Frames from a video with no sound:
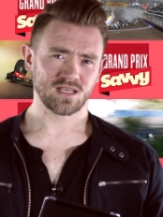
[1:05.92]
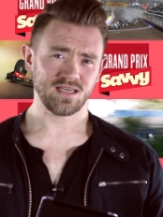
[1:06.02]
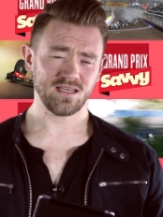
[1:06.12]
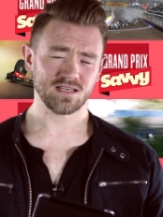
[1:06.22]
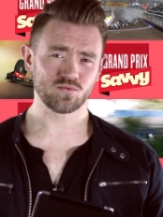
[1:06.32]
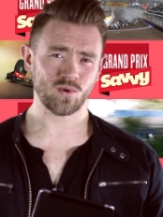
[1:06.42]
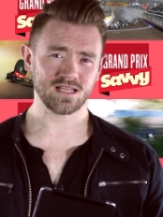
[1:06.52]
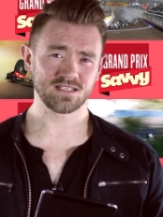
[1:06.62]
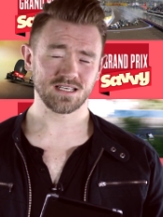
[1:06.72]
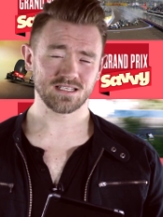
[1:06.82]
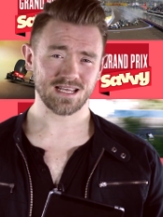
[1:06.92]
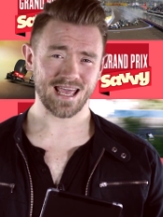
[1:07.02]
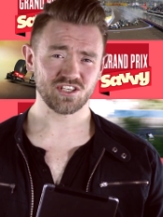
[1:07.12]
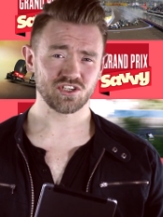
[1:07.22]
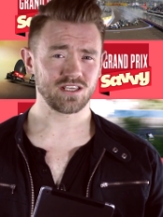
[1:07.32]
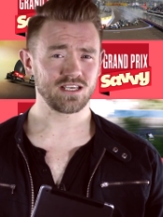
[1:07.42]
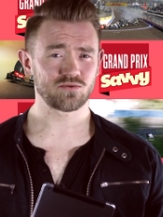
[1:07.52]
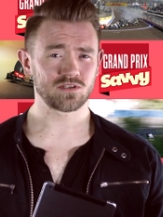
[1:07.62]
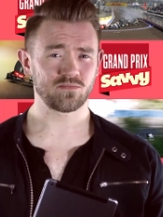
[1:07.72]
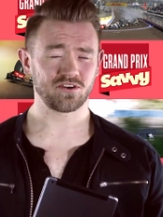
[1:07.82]
He, as well as his engineers,
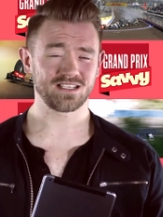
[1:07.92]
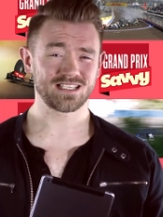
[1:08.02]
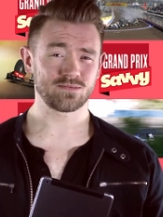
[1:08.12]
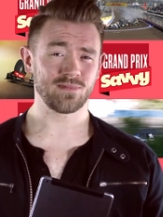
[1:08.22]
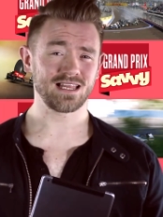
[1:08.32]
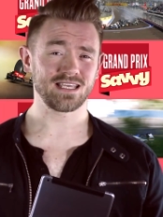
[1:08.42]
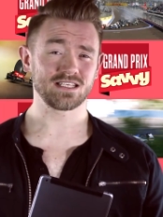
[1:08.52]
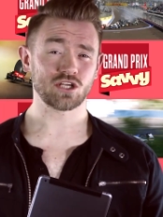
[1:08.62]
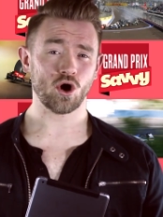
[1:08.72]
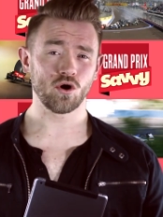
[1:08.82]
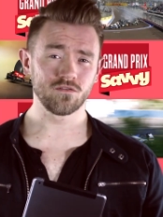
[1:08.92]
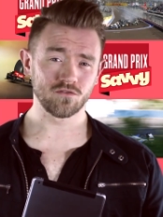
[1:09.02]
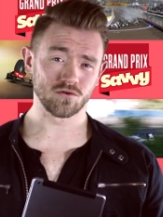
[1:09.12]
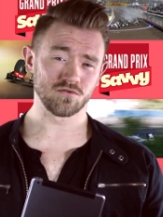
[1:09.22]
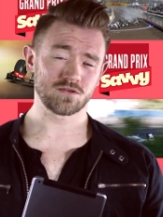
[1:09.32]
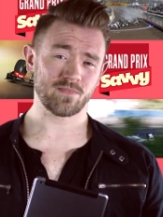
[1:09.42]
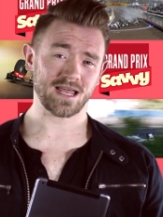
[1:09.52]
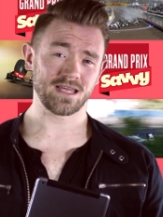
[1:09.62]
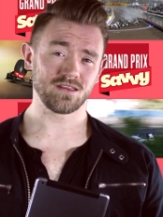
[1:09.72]
were spotted smelling his overalls back